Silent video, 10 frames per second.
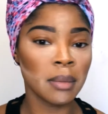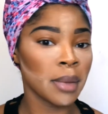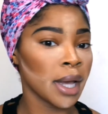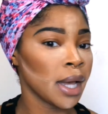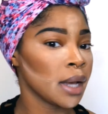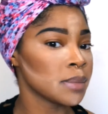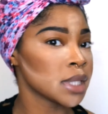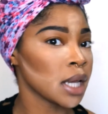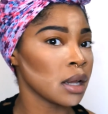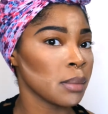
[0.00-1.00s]
my
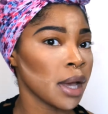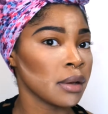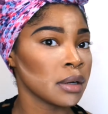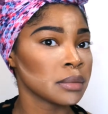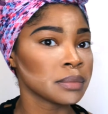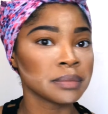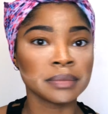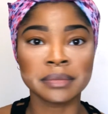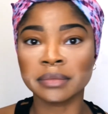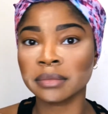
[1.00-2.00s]
setting powder.
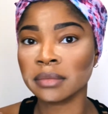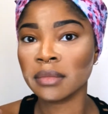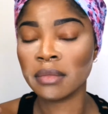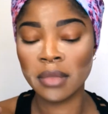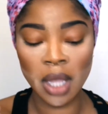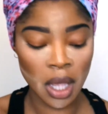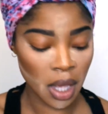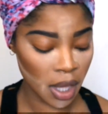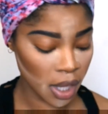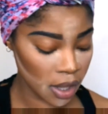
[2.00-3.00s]

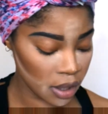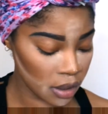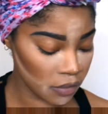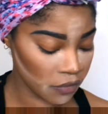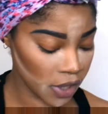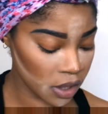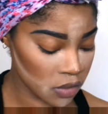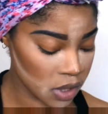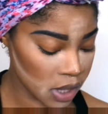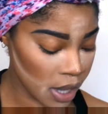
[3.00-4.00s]
And then the
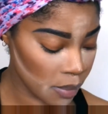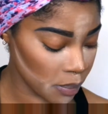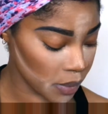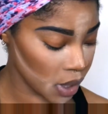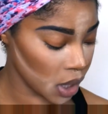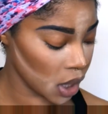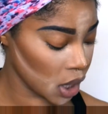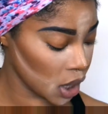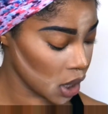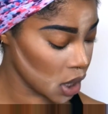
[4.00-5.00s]
final step
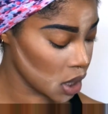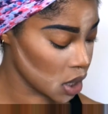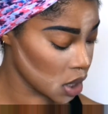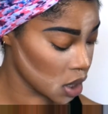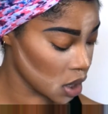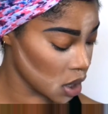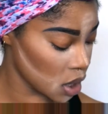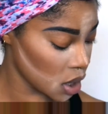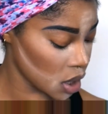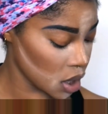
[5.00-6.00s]
is
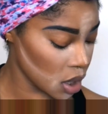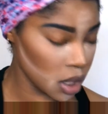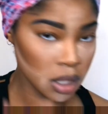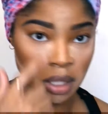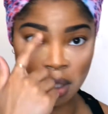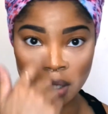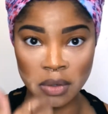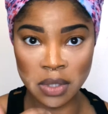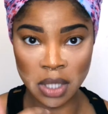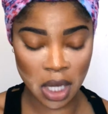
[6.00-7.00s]
the
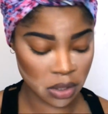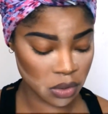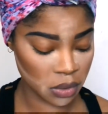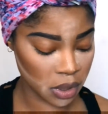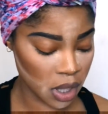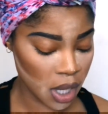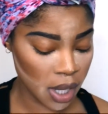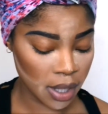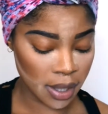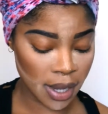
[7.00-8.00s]
nose contour.
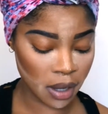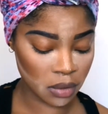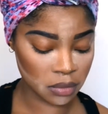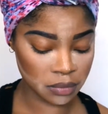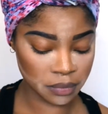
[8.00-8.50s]
Now,